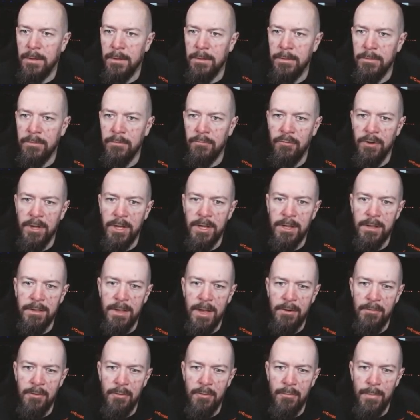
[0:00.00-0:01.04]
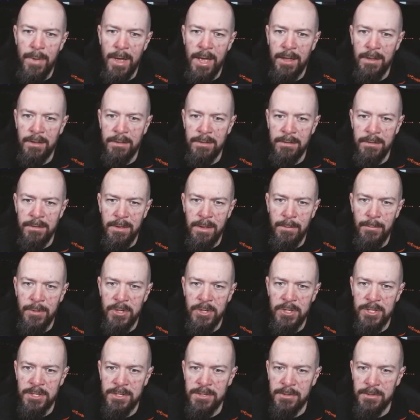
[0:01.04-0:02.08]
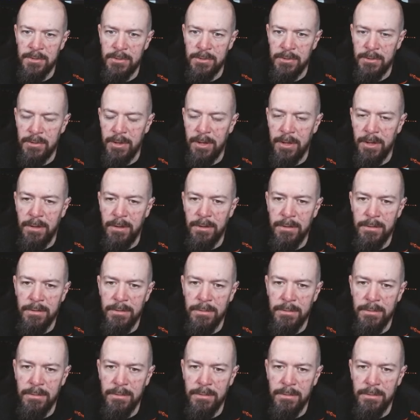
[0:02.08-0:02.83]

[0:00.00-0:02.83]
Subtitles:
3 narrowband images to